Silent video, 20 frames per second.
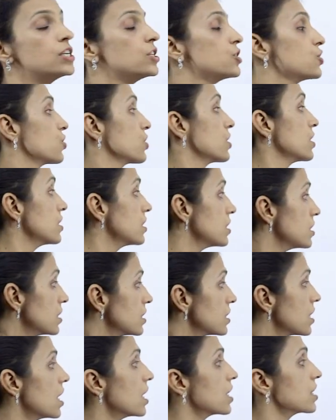So this
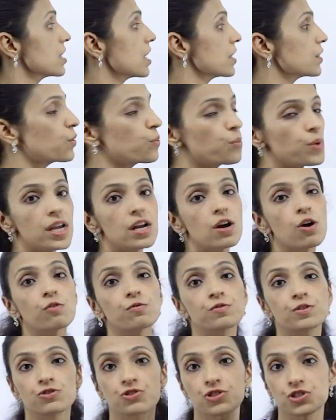is another way
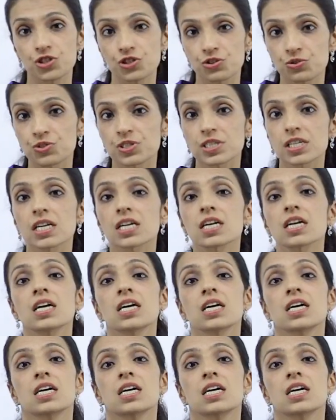of introducing